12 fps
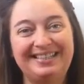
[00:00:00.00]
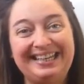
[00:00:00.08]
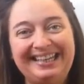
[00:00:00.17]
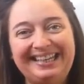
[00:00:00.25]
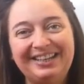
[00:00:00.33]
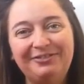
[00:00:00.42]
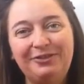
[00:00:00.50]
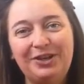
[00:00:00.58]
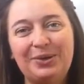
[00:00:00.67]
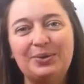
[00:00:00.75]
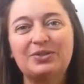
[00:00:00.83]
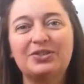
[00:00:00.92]
to give
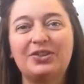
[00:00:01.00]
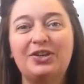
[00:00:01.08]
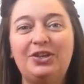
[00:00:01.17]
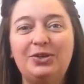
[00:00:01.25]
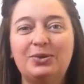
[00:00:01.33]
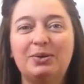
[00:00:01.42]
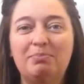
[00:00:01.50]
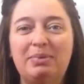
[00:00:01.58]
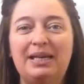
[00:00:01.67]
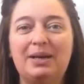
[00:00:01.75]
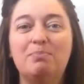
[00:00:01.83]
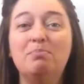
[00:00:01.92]
you so that you can
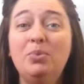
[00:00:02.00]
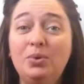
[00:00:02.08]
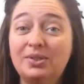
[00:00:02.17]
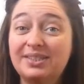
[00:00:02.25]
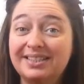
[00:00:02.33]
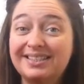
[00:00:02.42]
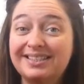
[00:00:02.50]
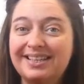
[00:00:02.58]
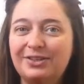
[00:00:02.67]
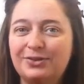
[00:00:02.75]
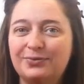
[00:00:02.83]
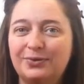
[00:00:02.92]
be more
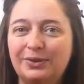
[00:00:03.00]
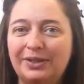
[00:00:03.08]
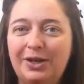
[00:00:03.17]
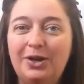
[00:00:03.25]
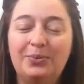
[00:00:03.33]
successful